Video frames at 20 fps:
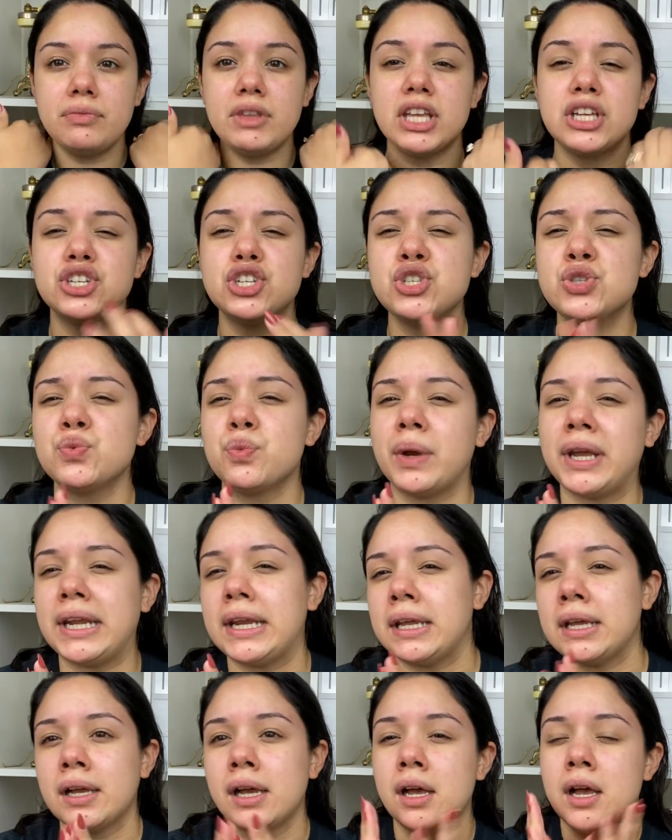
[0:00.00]
Just
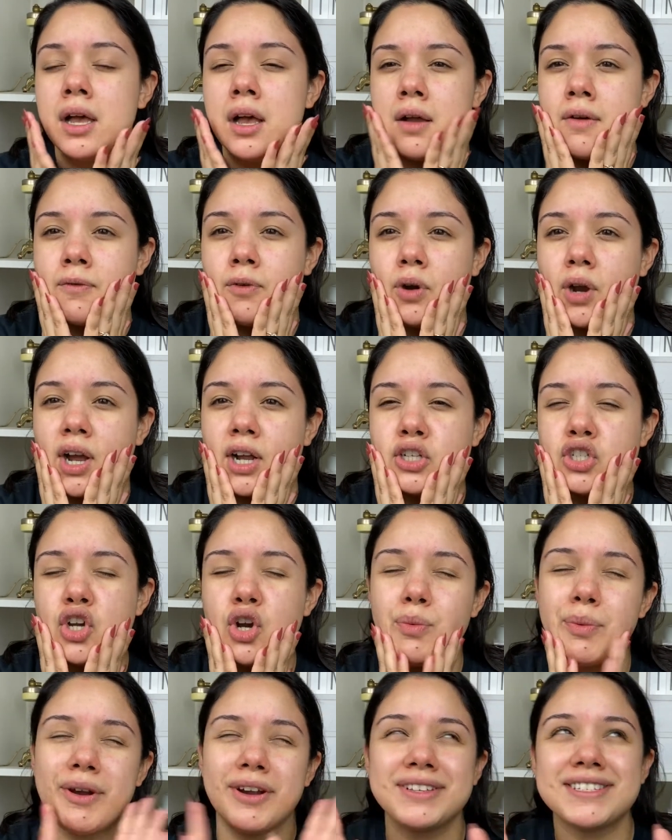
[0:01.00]
waiting for
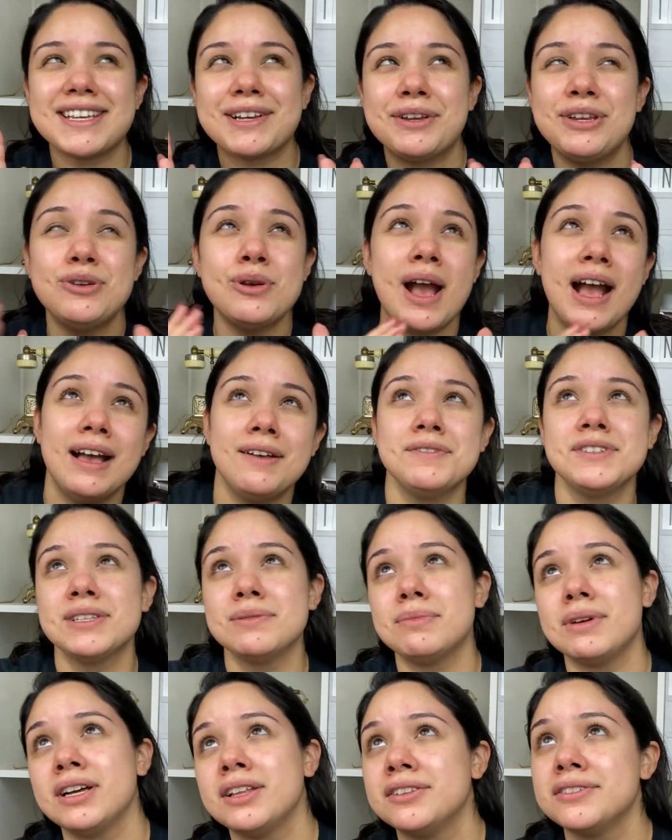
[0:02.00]
October. I was like, you have
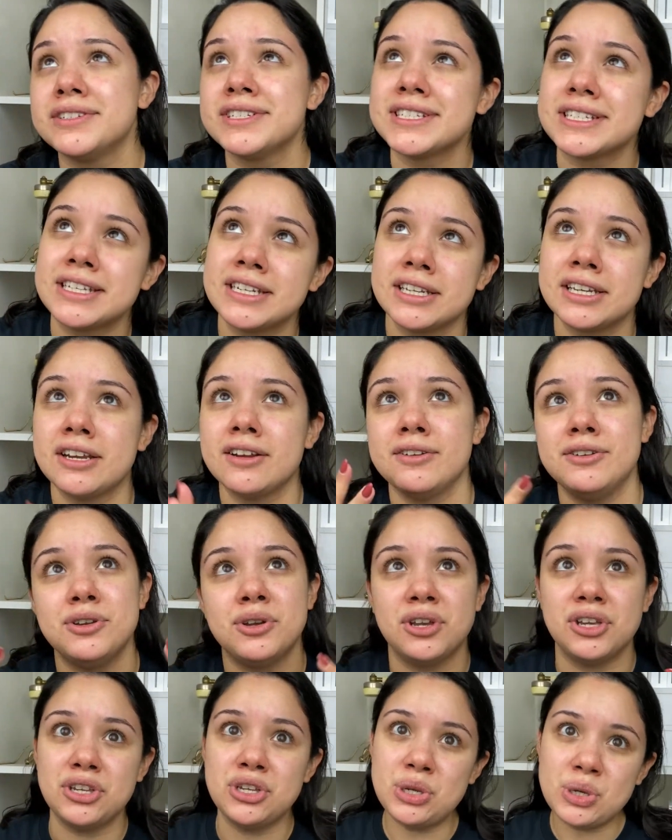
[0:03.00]
some other skincare you
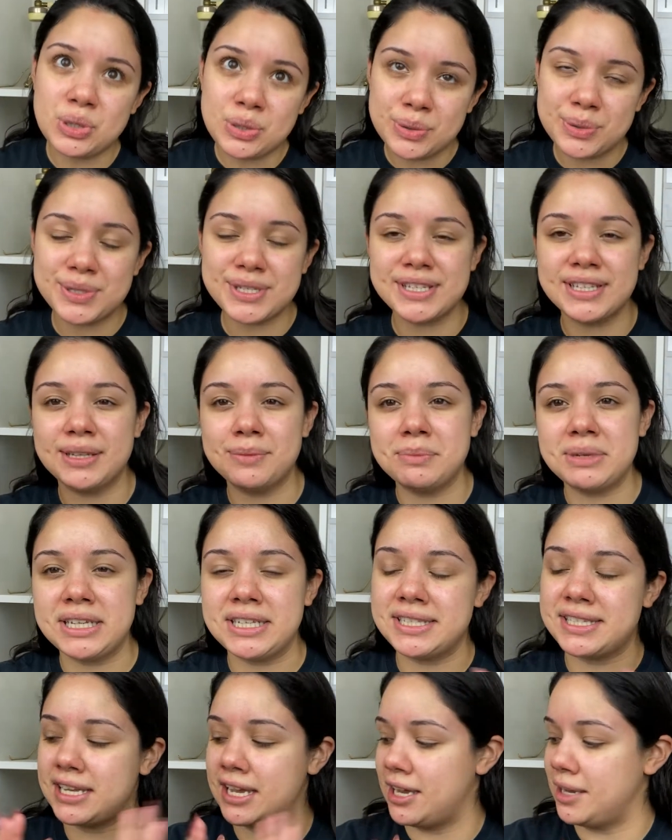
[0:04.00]
can use in the
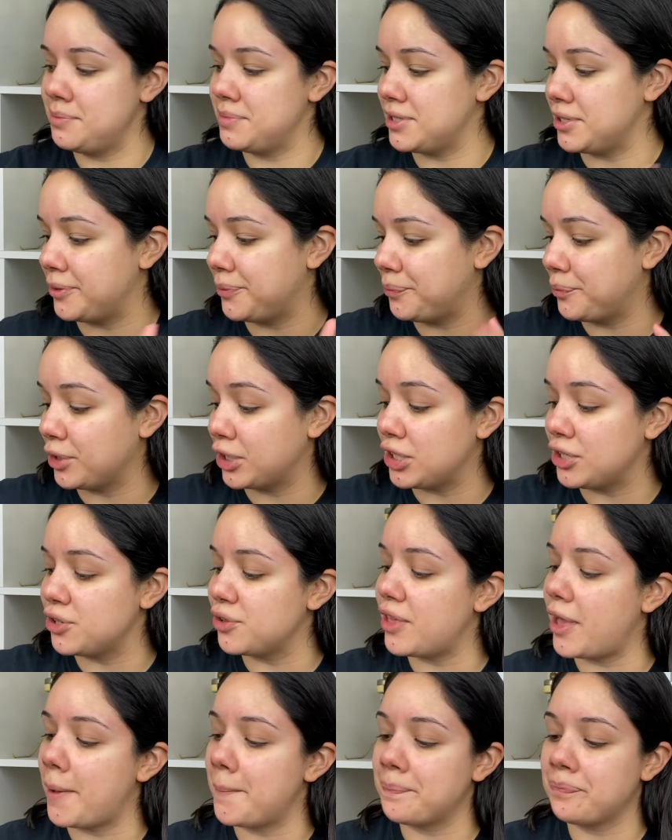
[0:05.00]
meantime, so we're gonna do
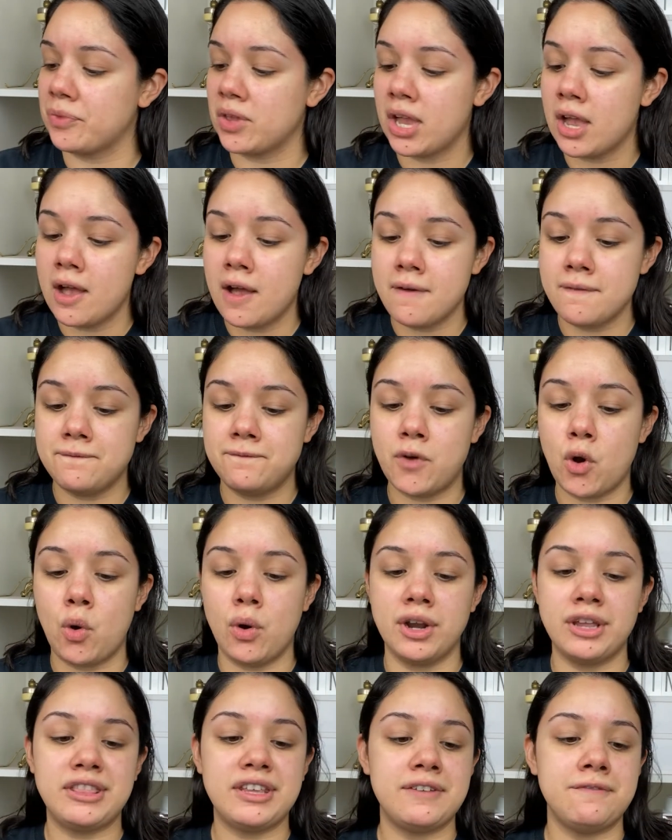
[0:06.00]
that.
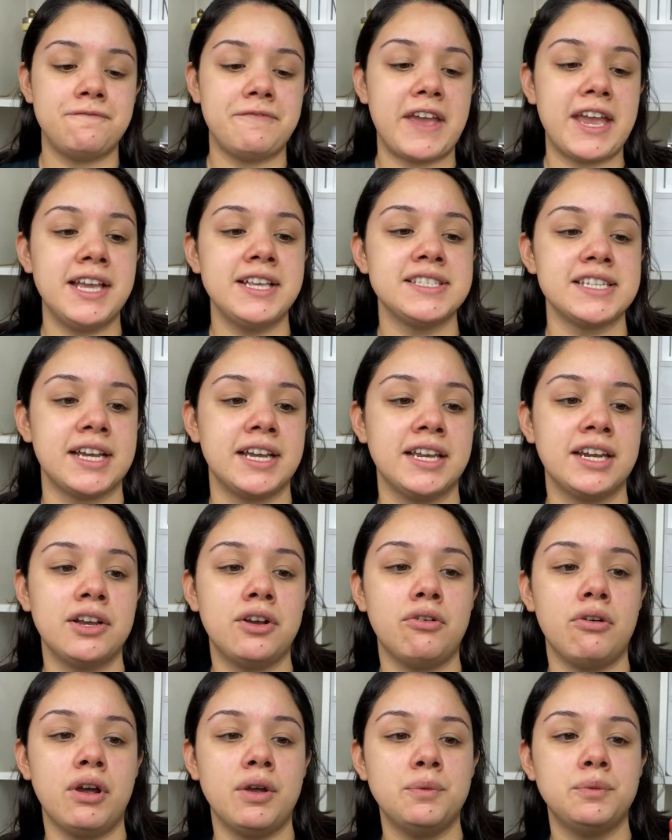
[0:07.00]
For the face, I'm gonna
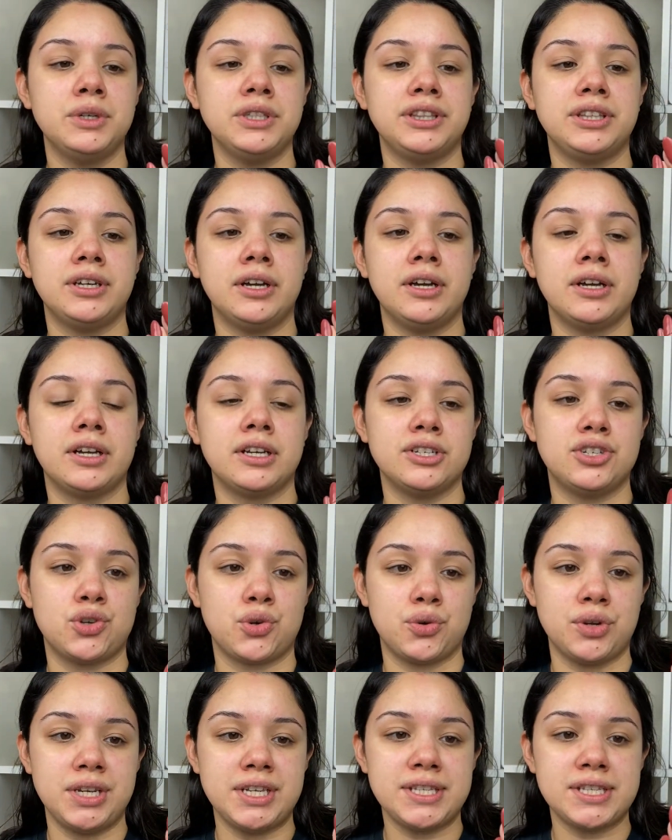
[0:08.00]
go in with the
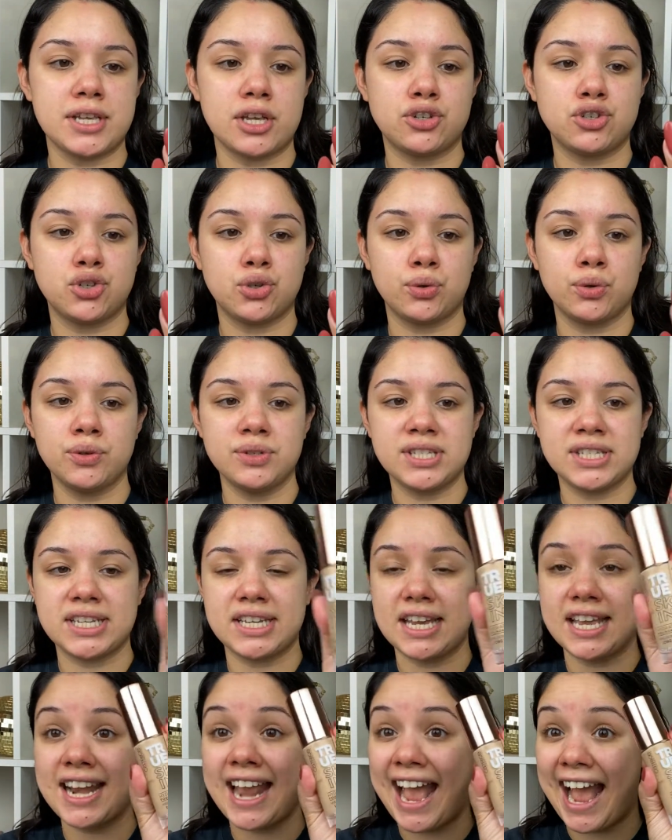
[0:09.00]
Catrice True
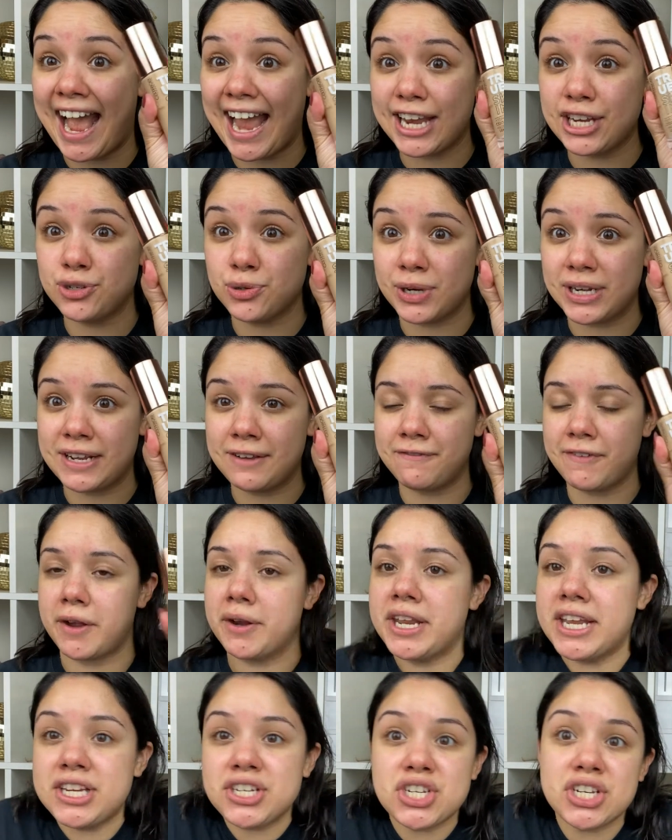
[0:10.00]
Skin Hydrating
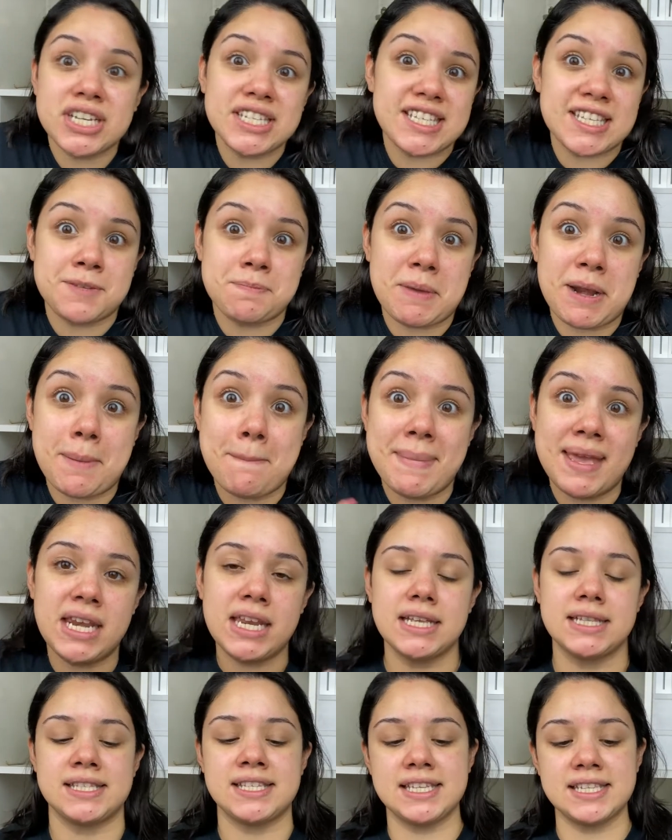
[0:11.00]
Foundation because it's been a
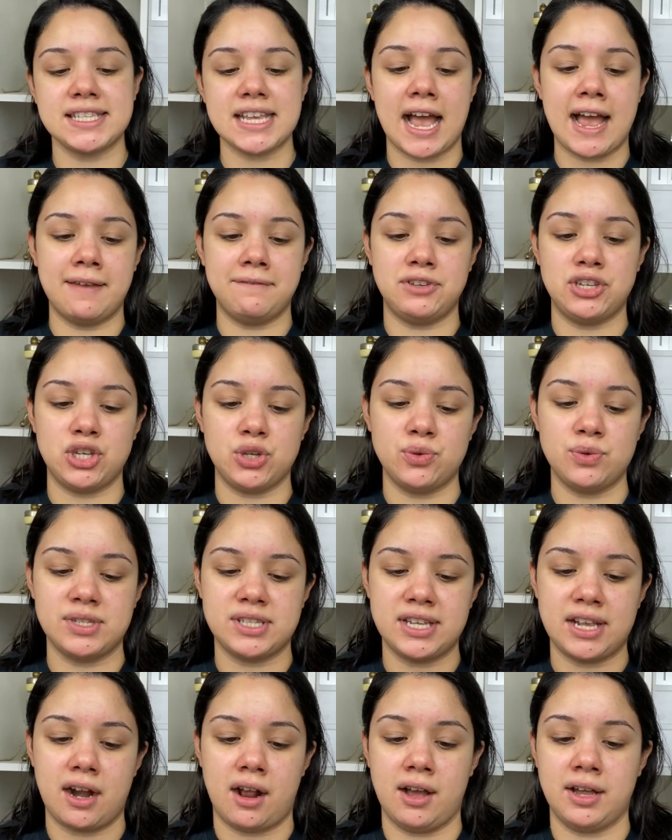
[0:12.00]
minute since I've used
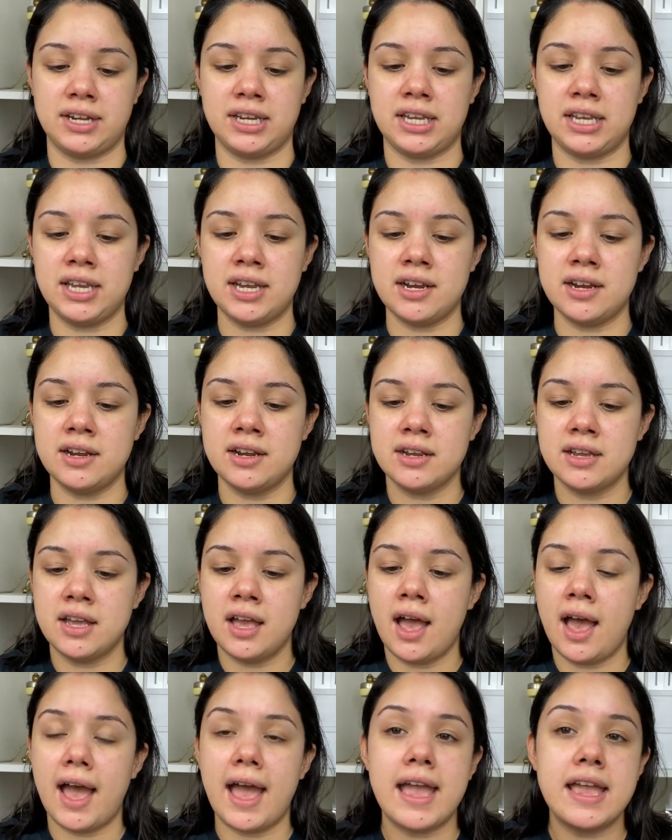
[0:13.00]
it on here,
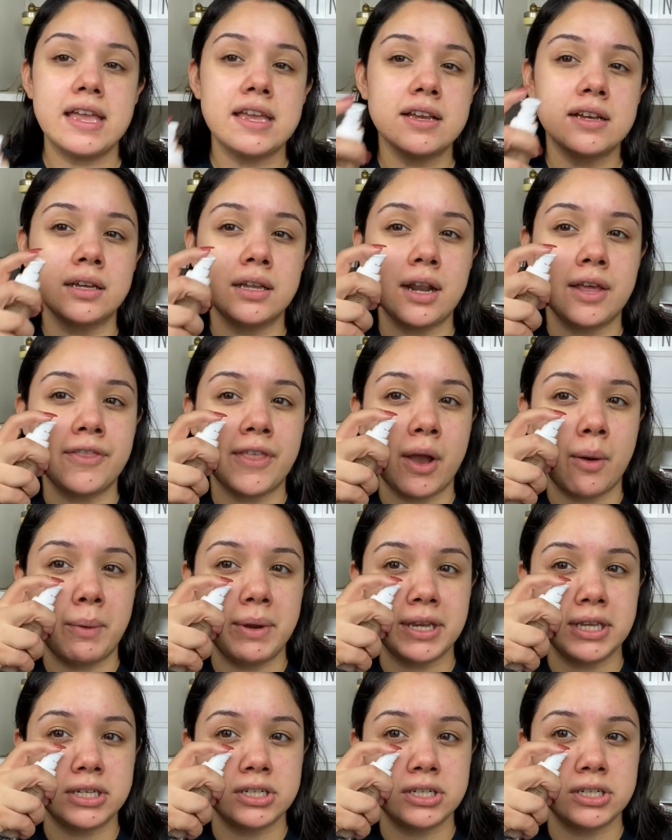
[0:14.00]
and I thought we can